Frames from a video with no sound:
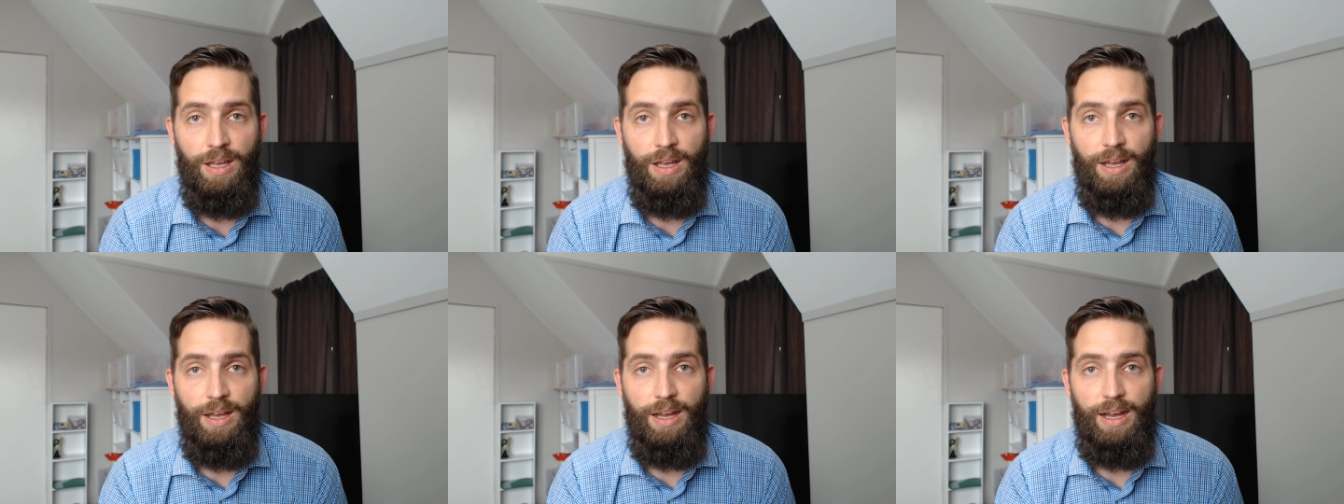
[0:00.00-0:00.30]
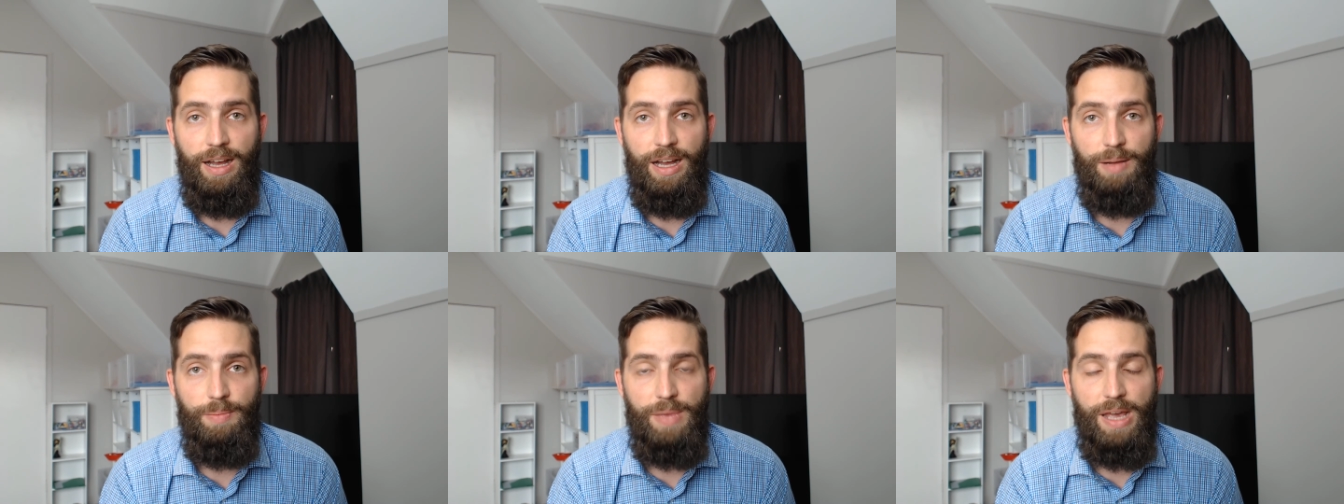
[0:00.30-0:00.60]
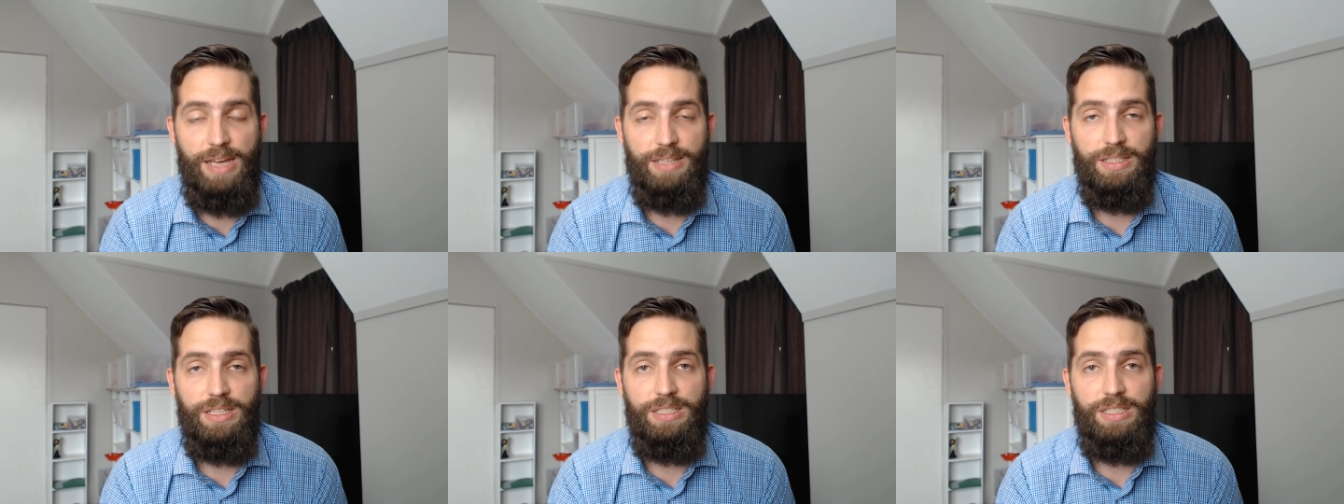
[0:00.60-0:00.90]

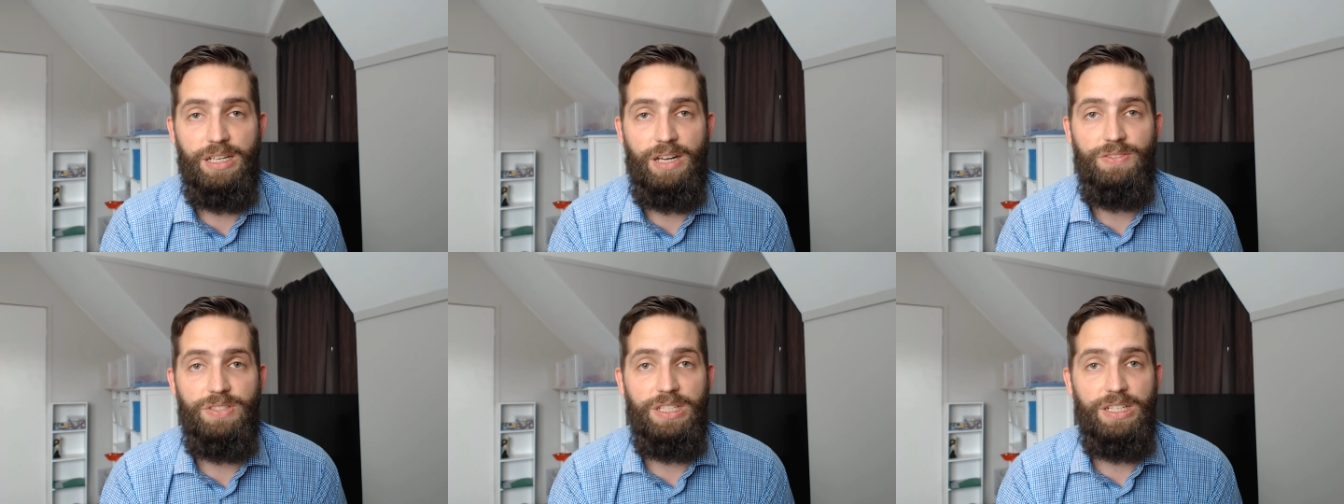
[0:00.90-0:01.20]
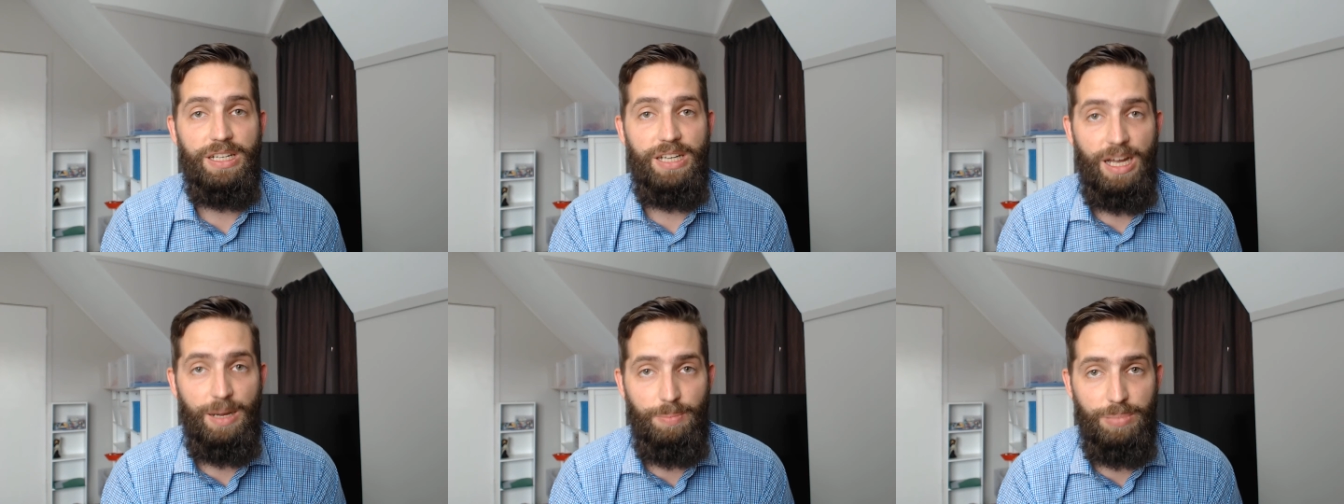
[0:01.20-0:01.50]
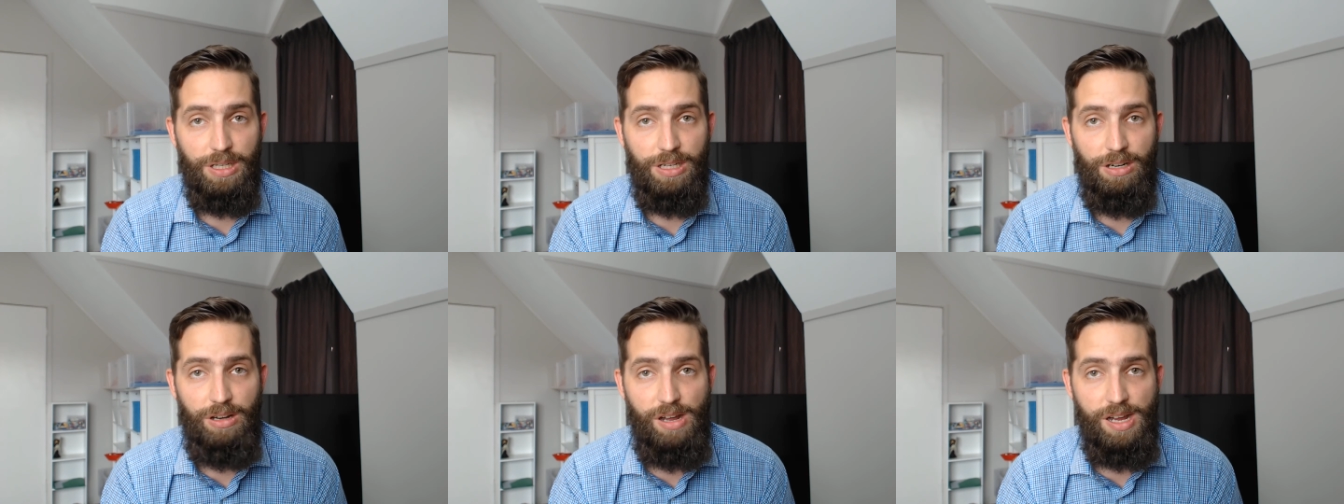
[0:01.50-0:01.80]
As I said, I've seen a
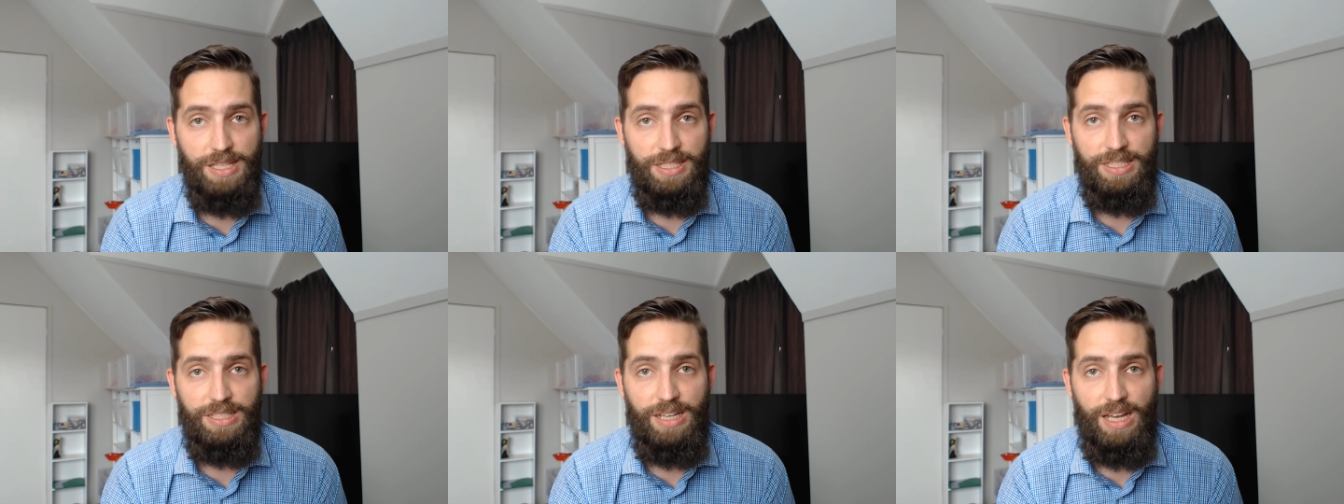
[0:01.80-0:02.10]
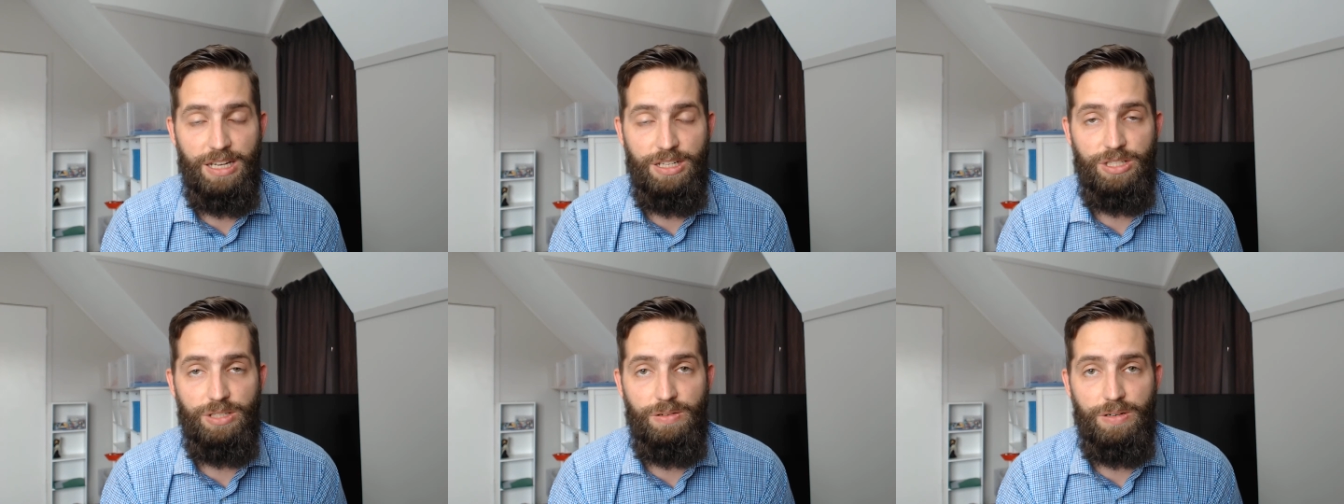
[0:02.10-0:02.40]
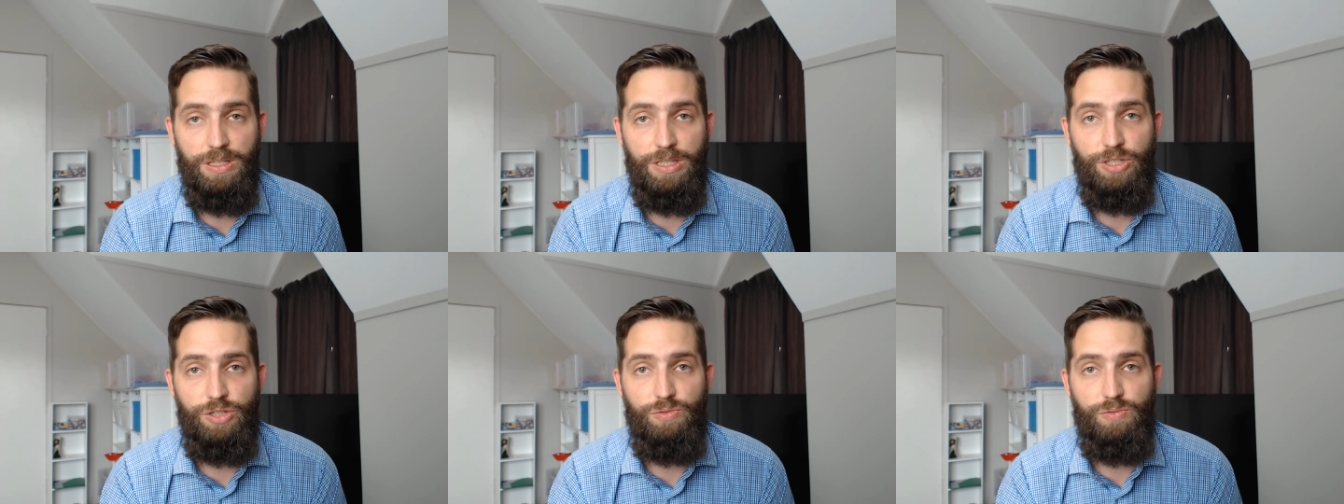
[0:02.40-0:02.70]
couple of clients start
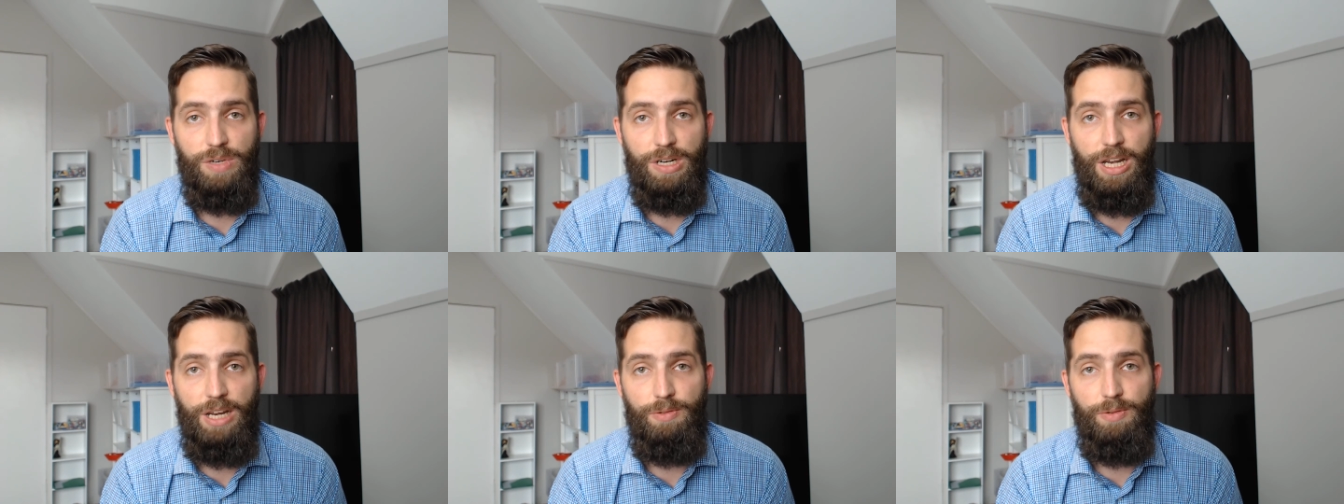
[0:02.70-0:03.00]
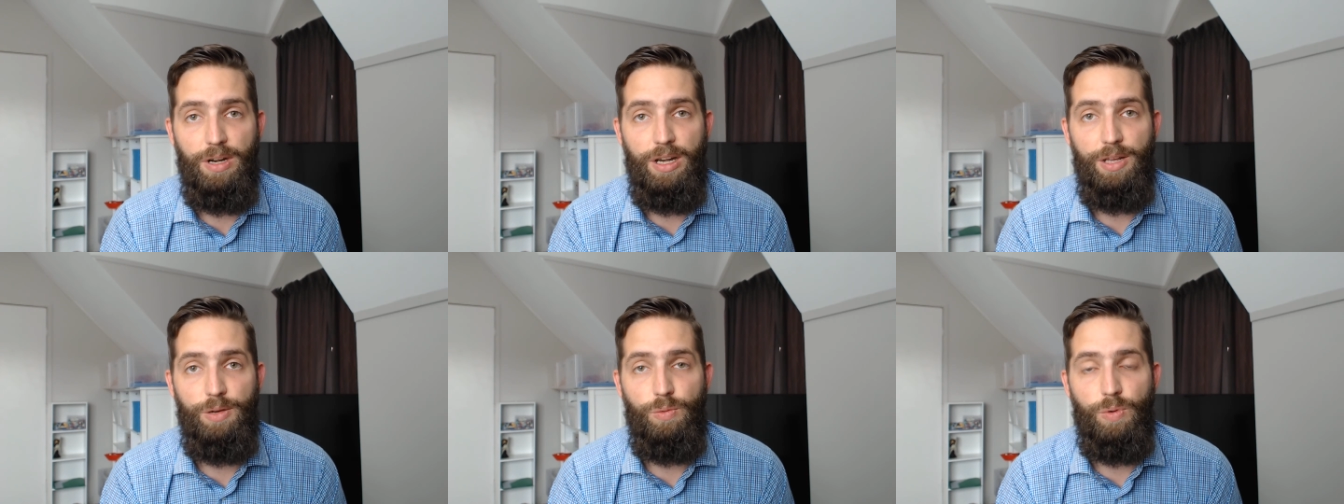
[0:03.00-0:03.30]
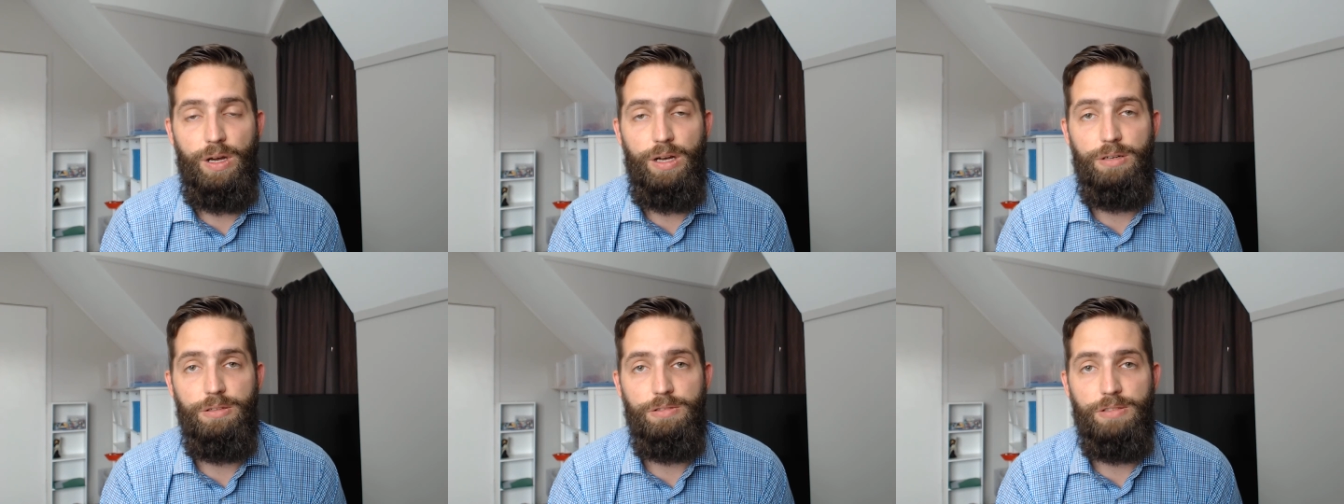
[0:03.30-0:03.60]
doing this really, really
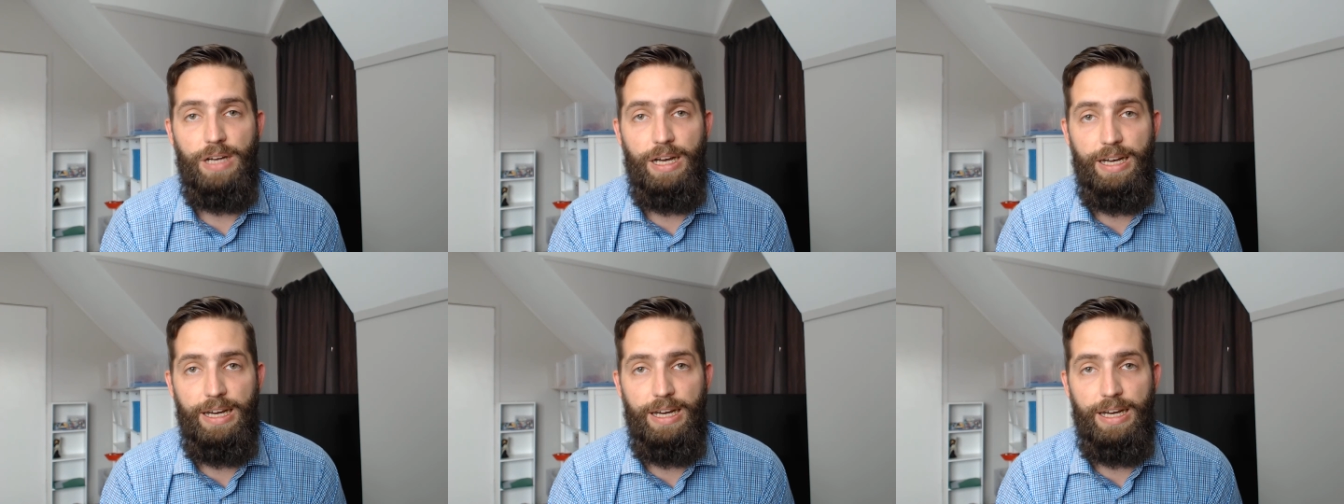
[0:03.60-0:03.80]
well.